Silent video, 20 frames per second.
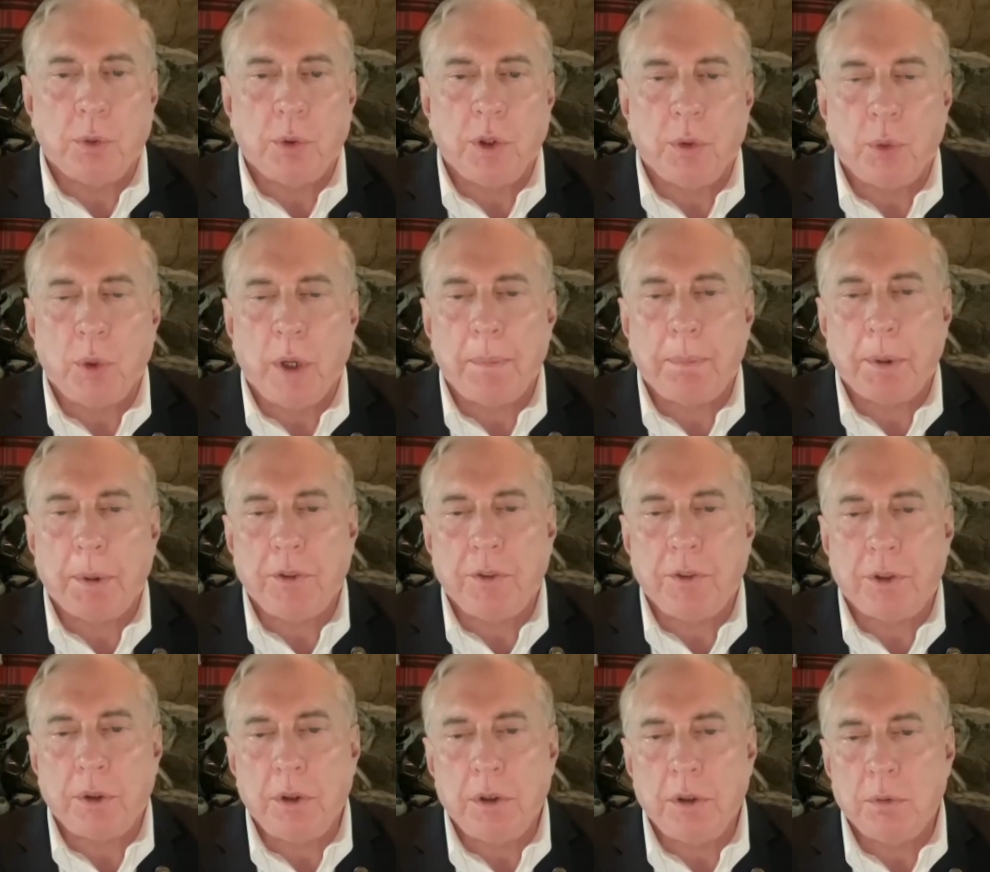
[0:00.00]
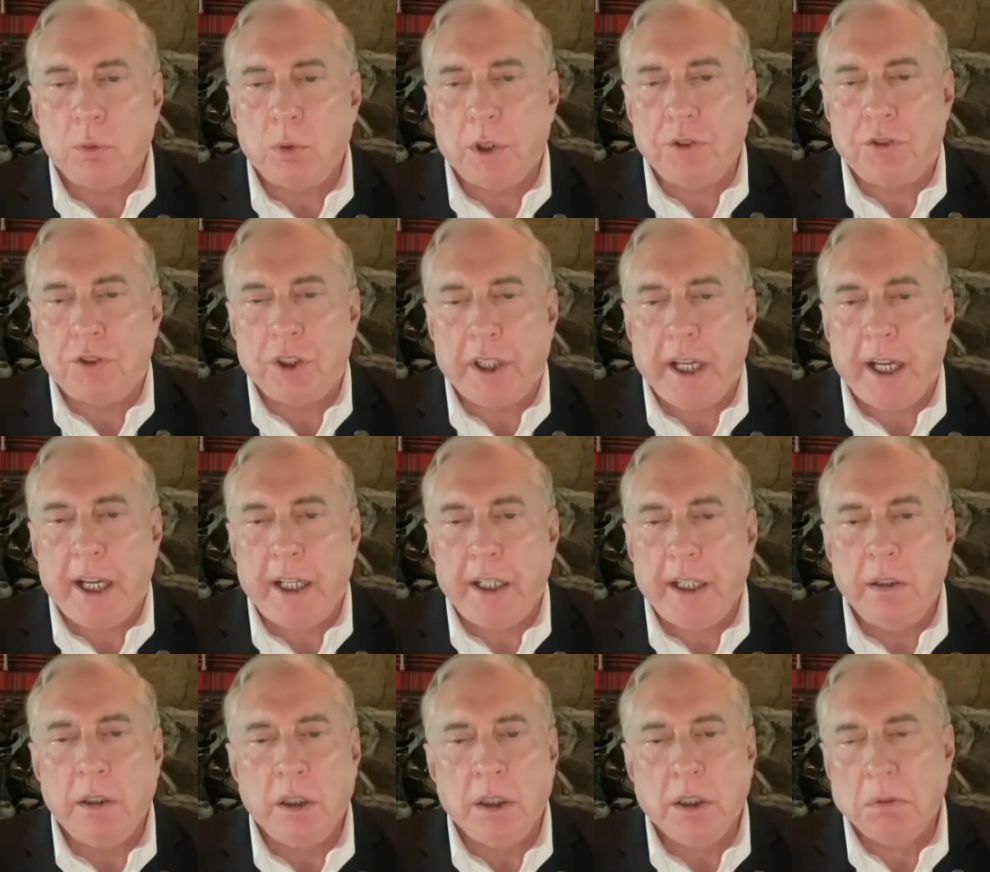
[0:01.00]
weapons, once
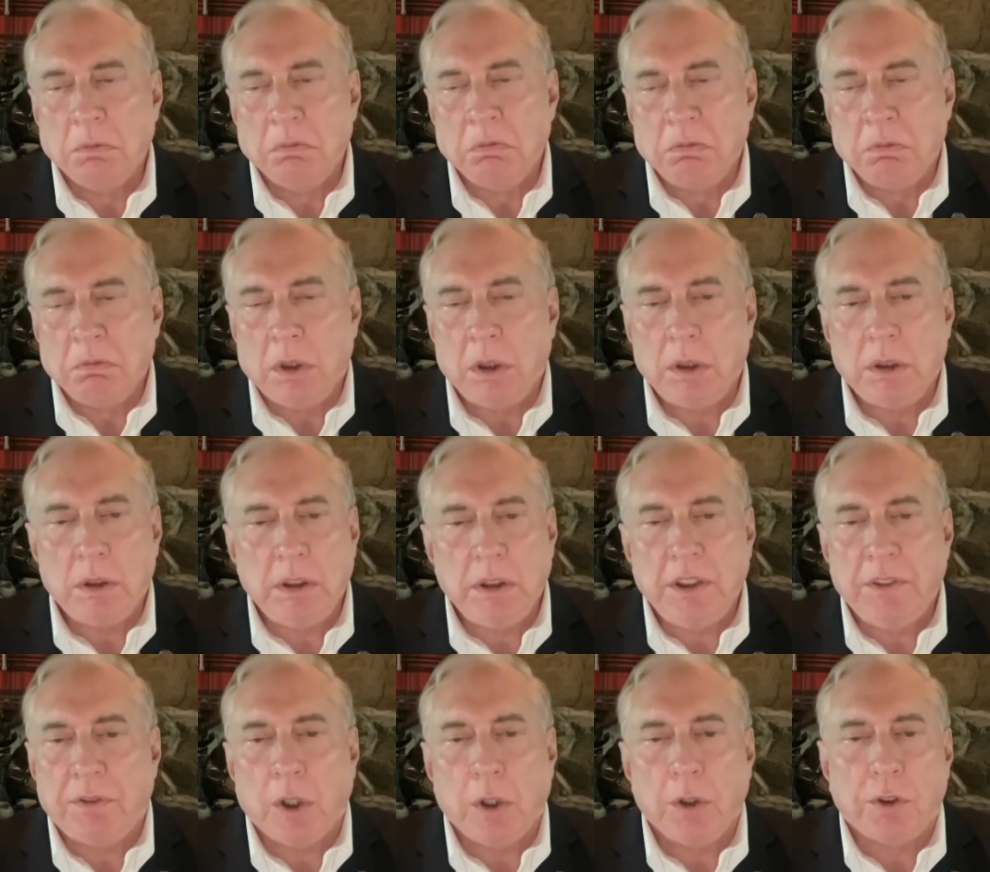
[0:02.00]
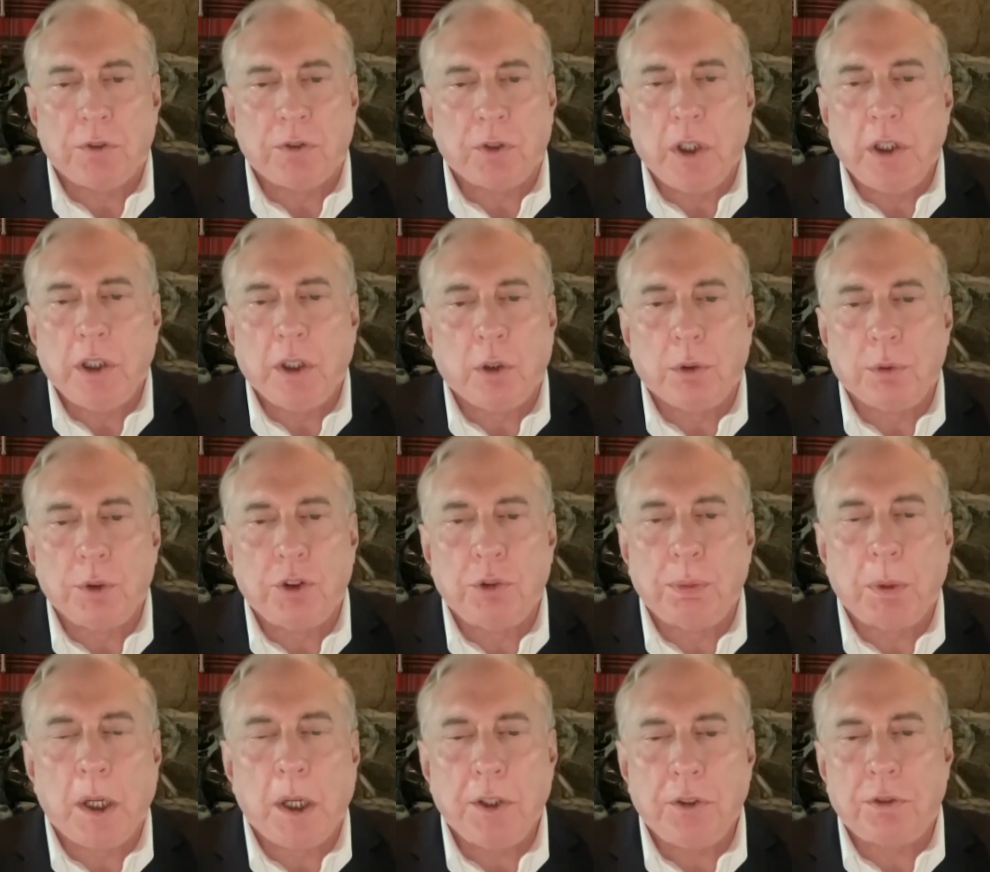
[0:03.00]
again, evokes very little
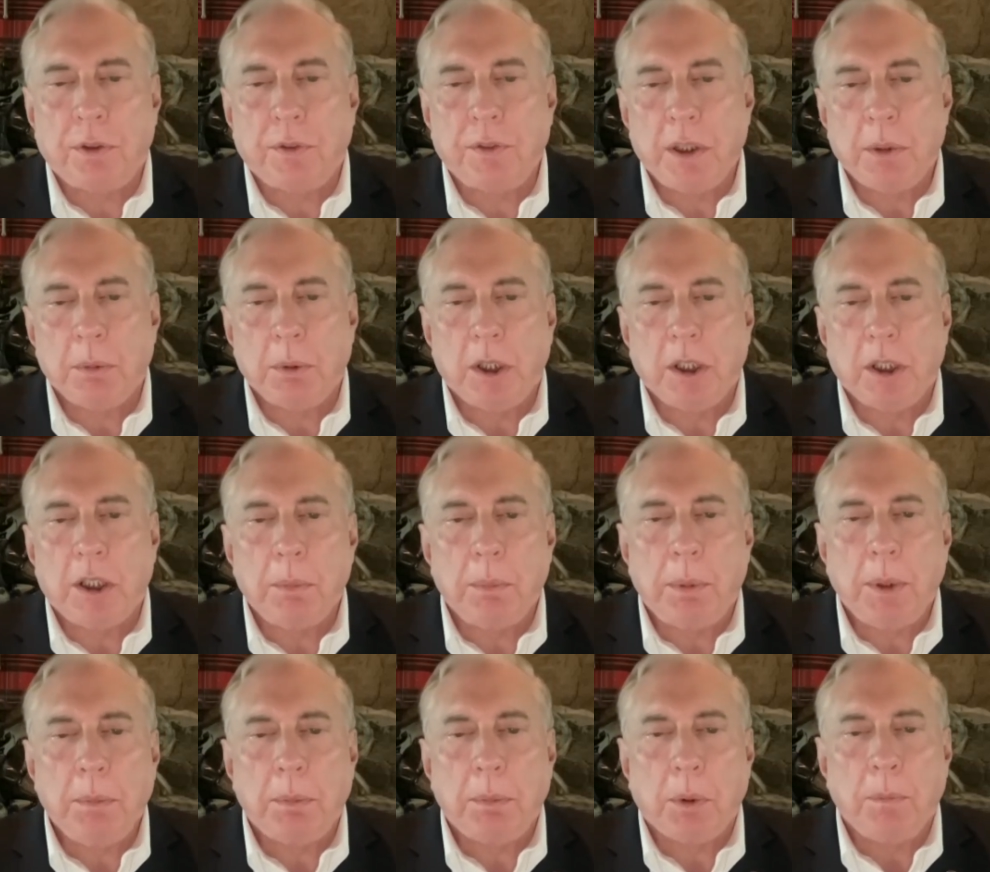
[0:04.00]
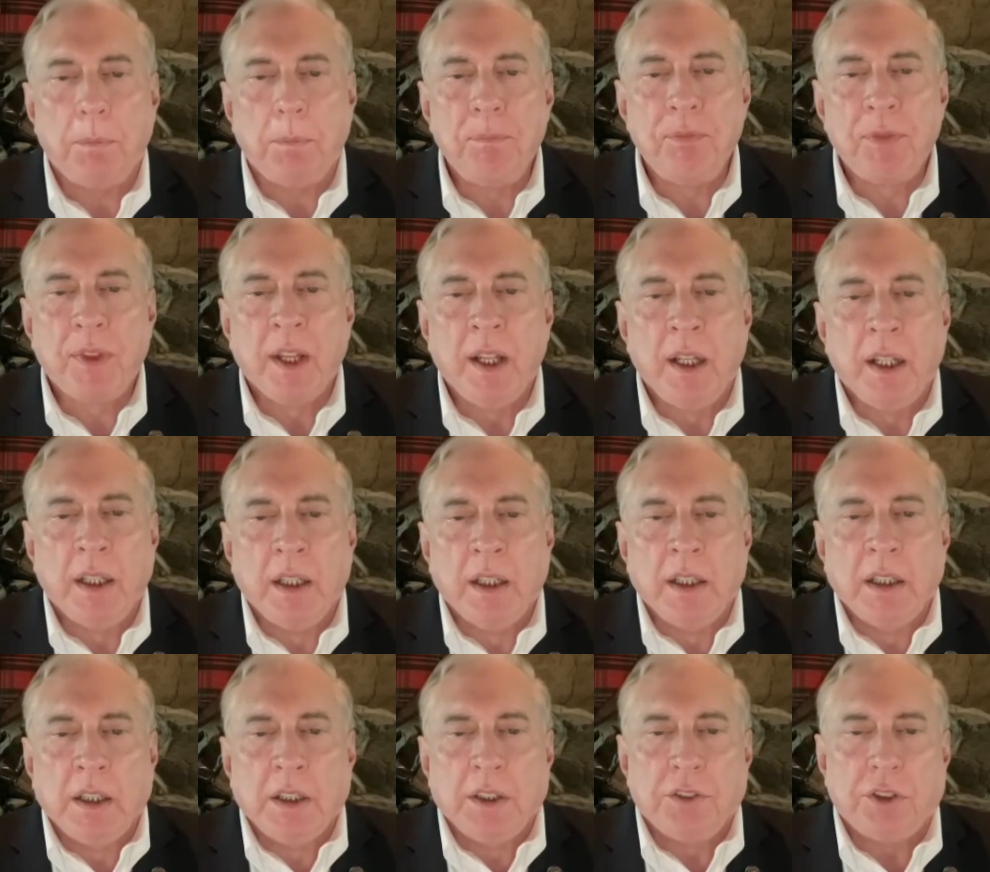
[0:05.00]
response from the American people.
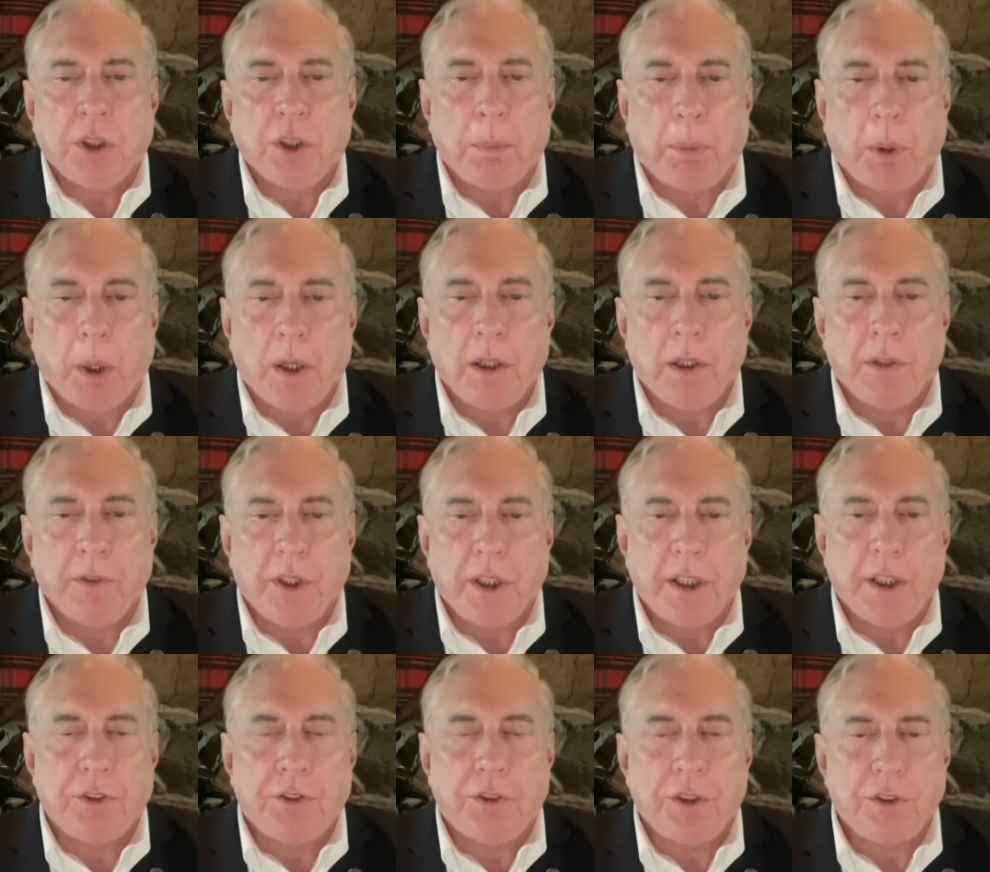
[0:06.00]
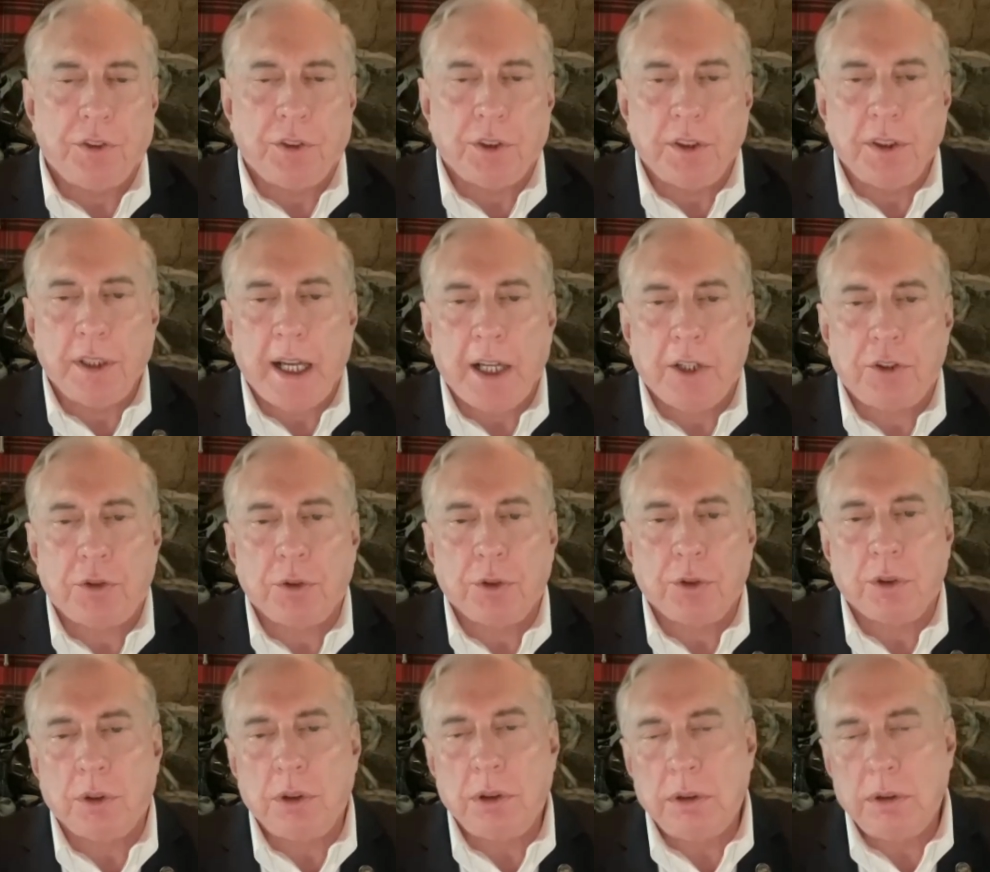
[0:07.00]
So part of this is a
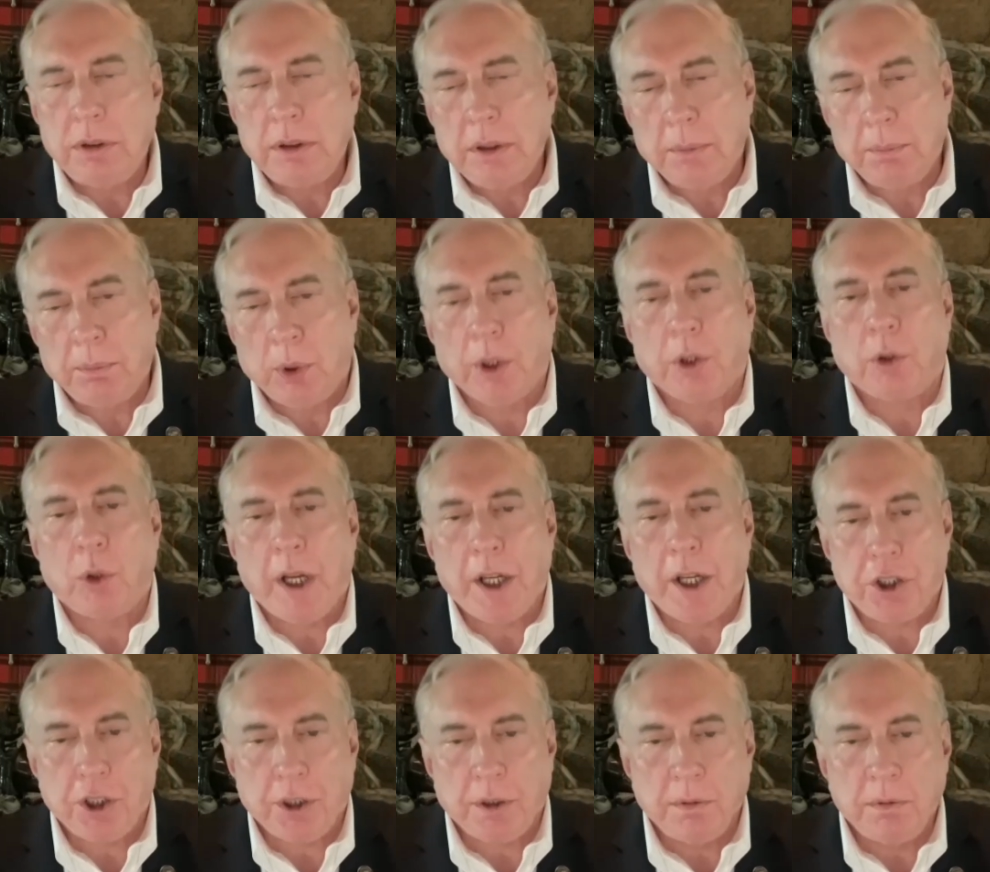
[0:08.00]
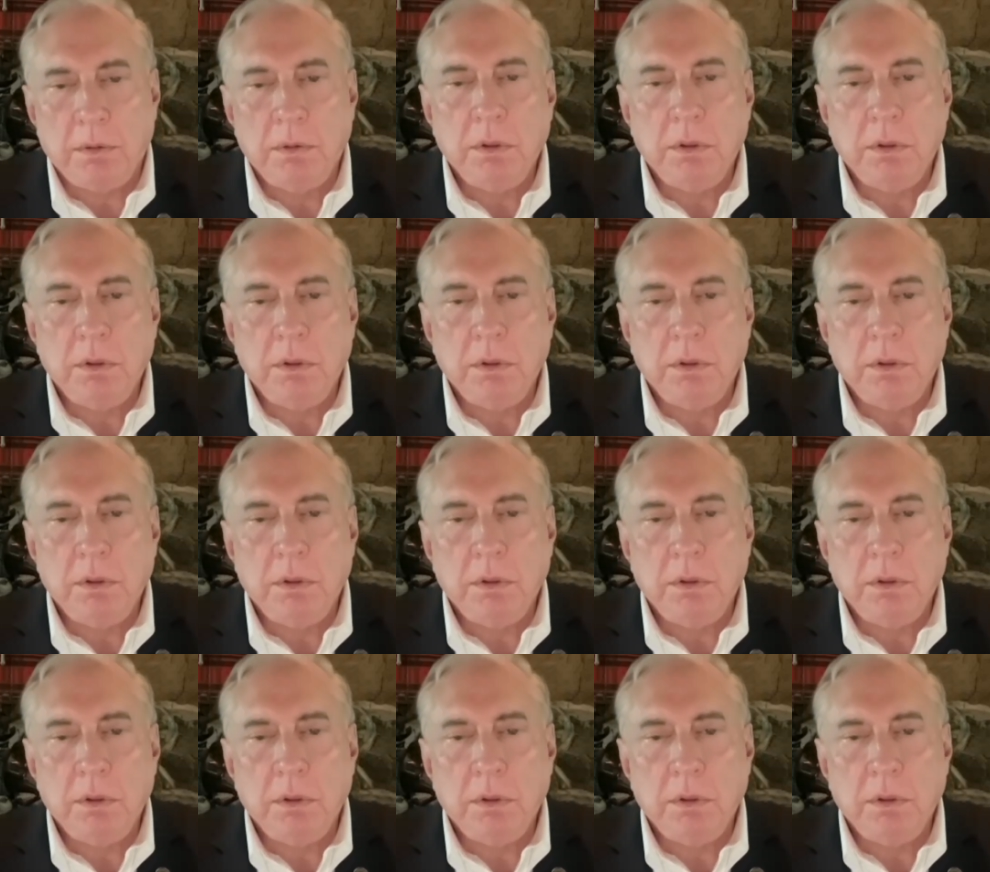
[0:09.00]
natural progression